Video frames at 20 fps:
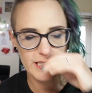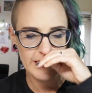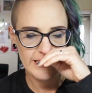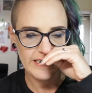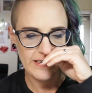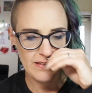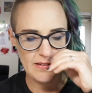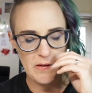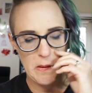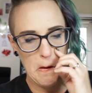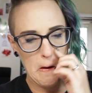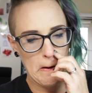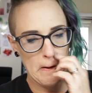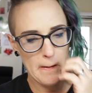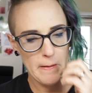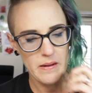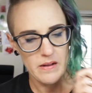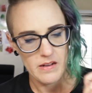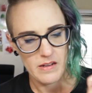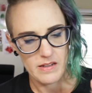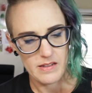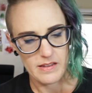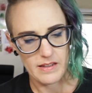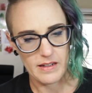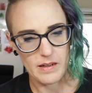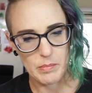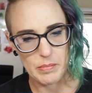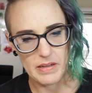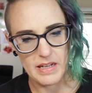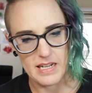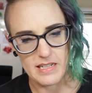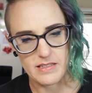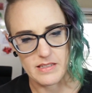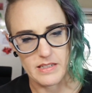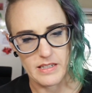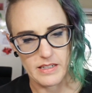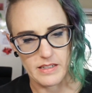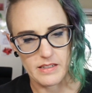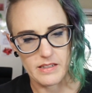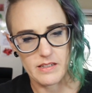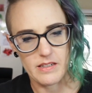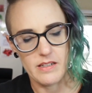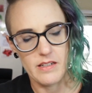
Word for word: they're like a plastic